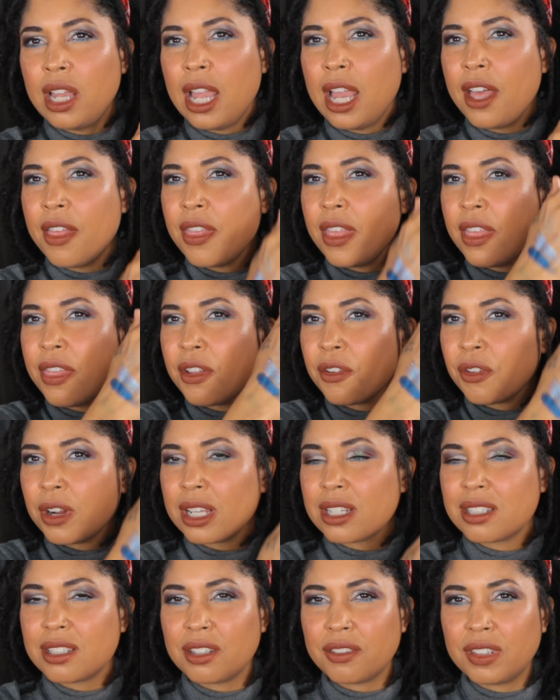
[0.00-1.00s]
And then the
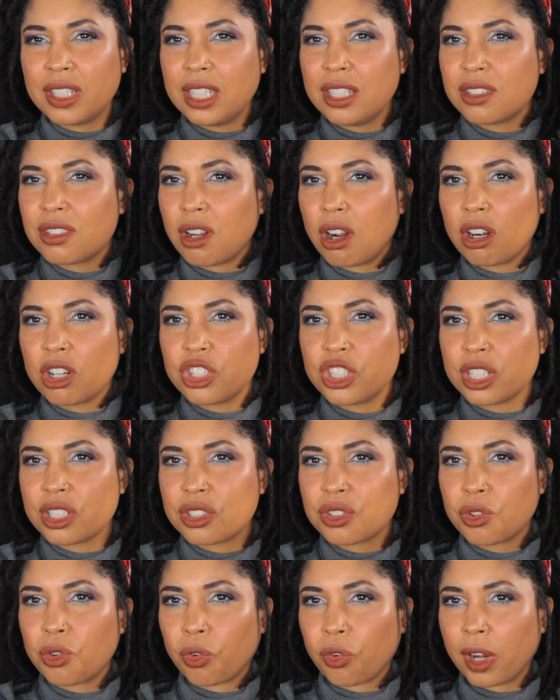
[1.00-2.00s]
rest of these are
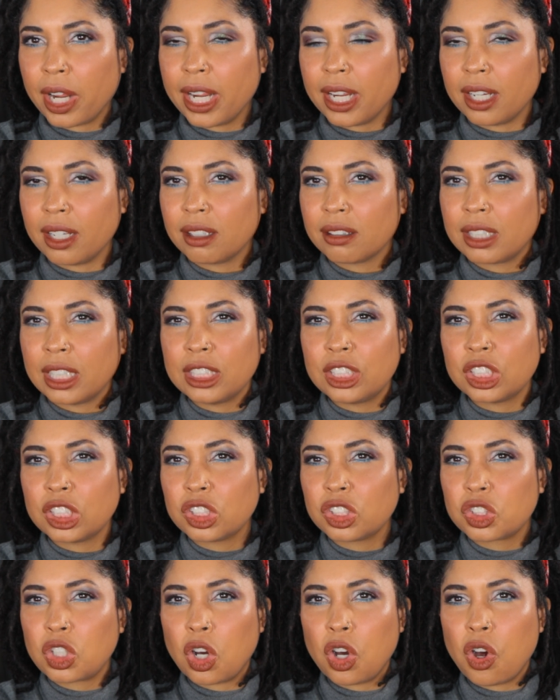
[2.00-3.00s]
just great. They
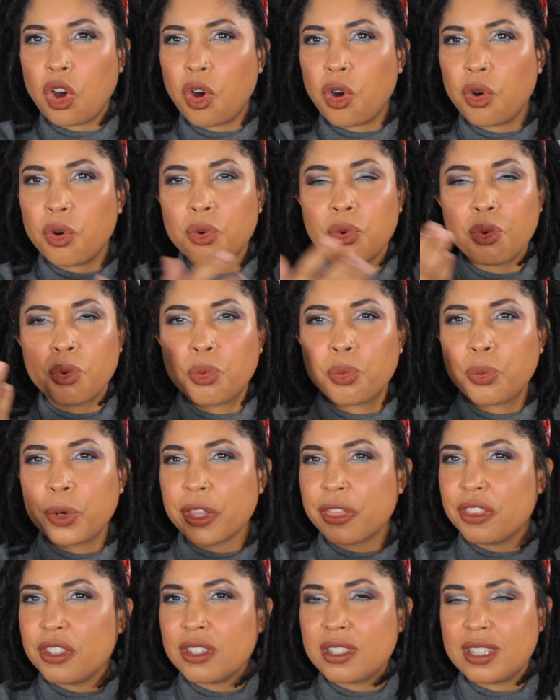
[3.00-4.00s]
just go
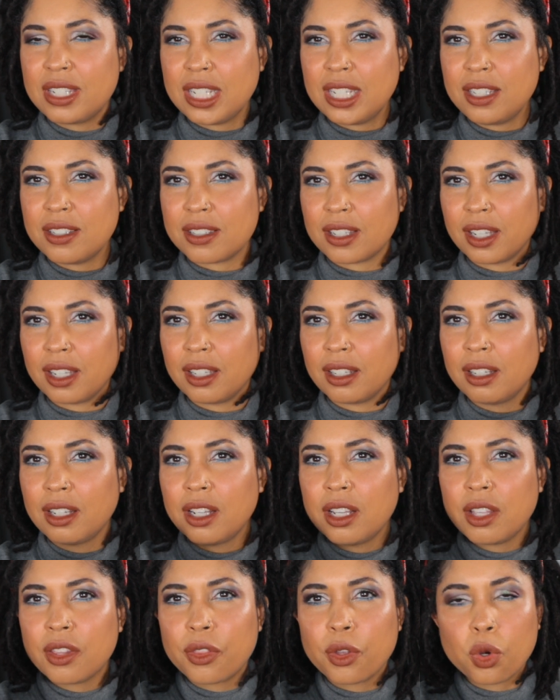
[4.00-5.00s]
with the season.
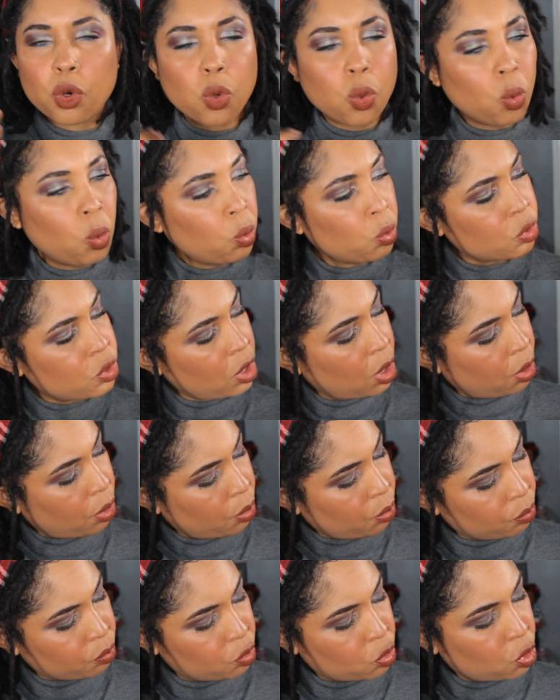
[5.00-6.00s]
The cool
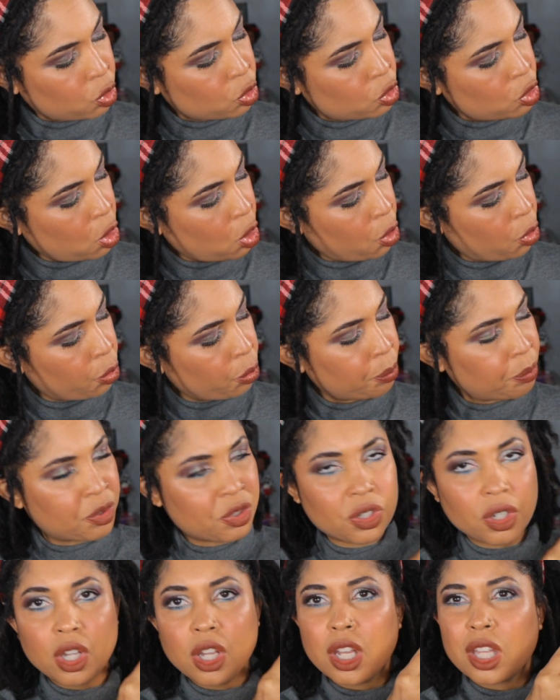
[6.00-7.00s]
tones, the
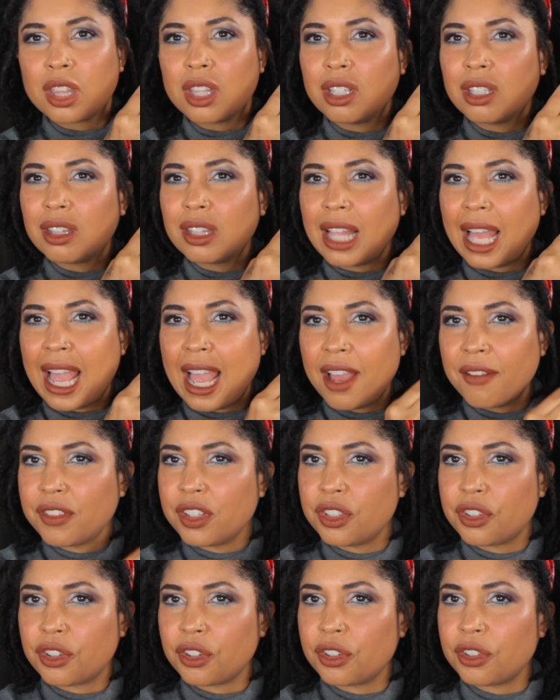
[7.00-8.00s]
taupes, the
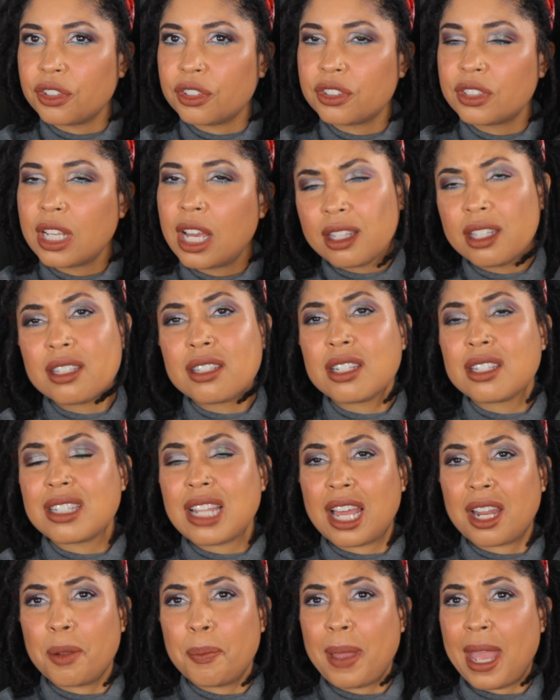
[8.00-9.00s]
lavenders. This is
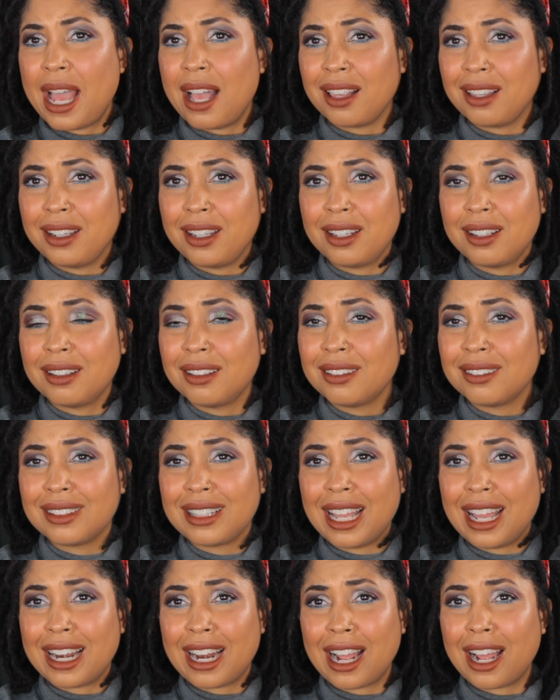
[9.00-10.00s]
not a palette
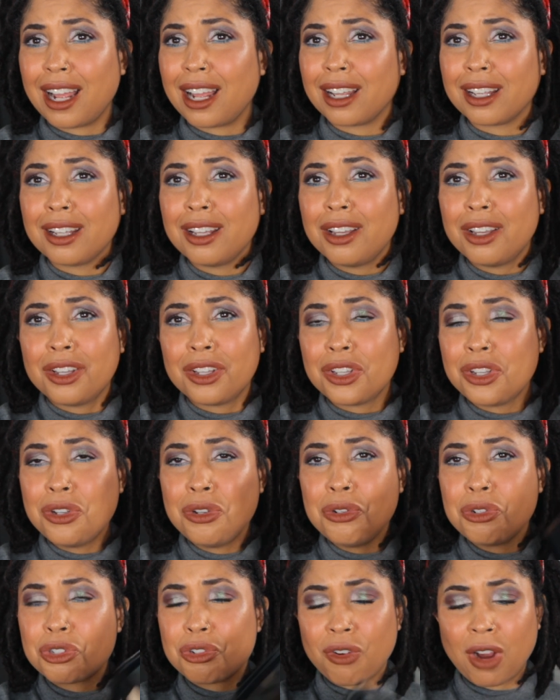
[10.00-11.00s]
that I
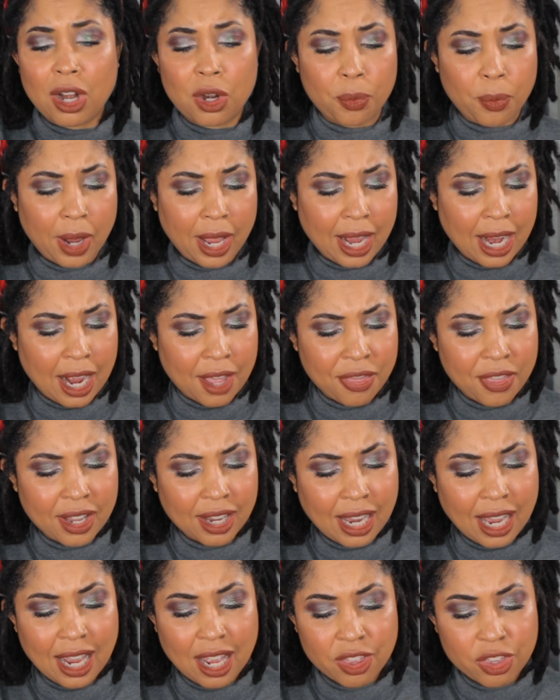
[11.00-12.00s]
used right away. I
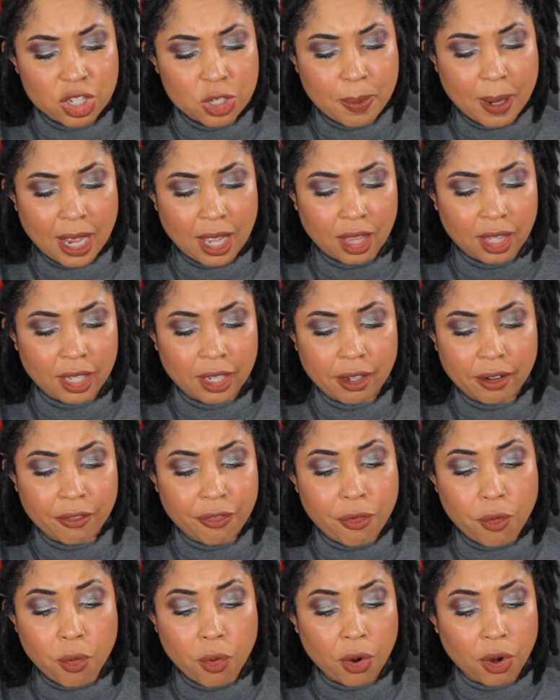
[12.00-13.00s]
think I had this palette
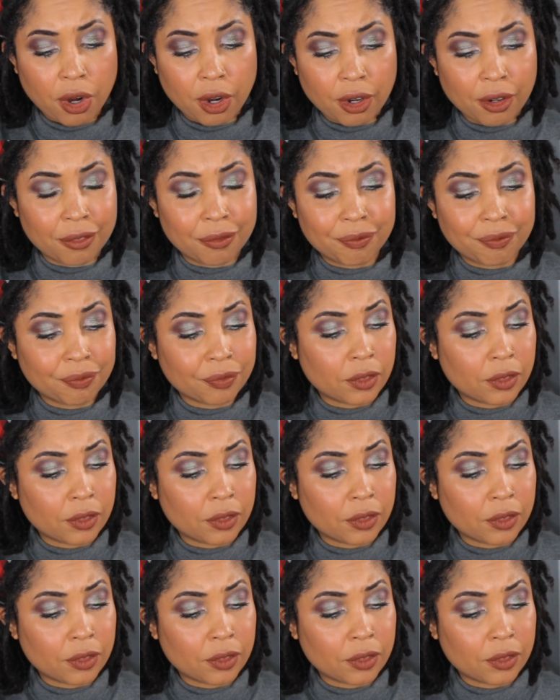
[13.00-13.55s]
for